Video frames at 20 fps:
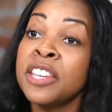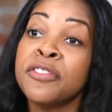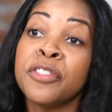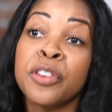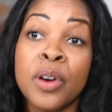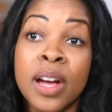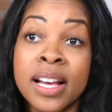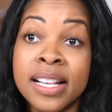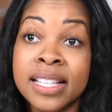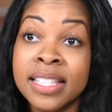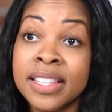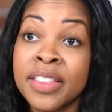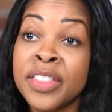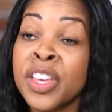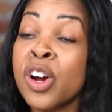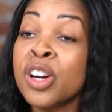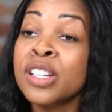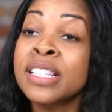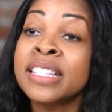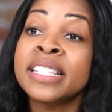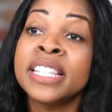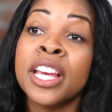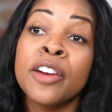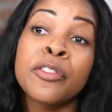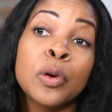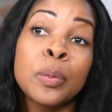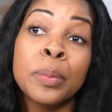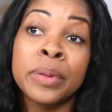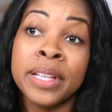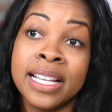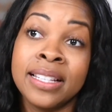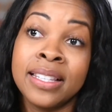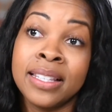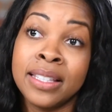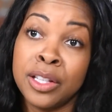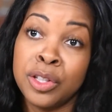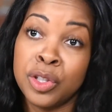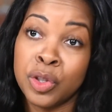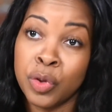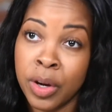for us, there are several places
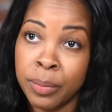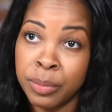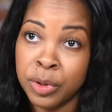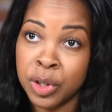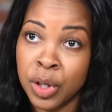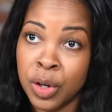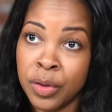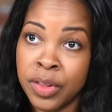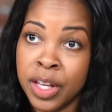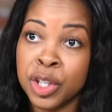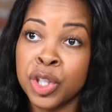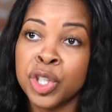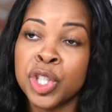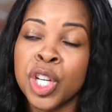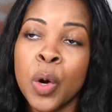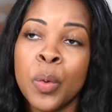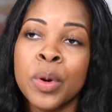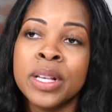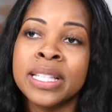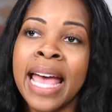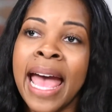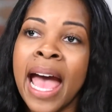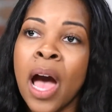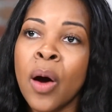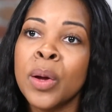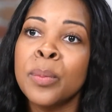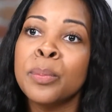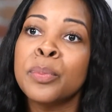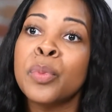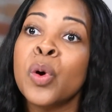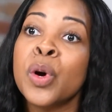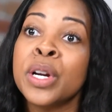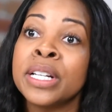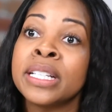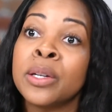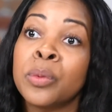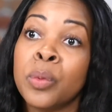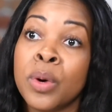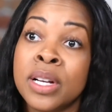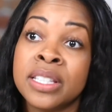in scripture that show us how important
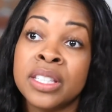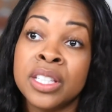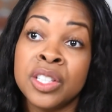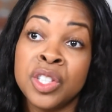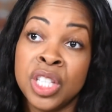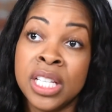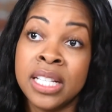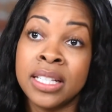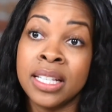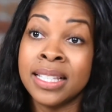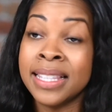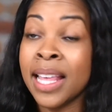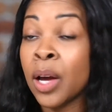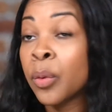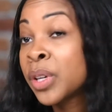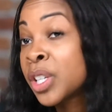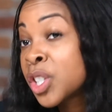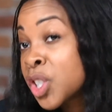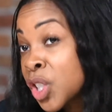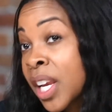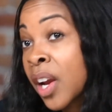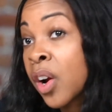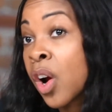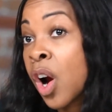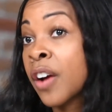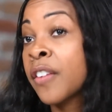it was to Jesus that we share our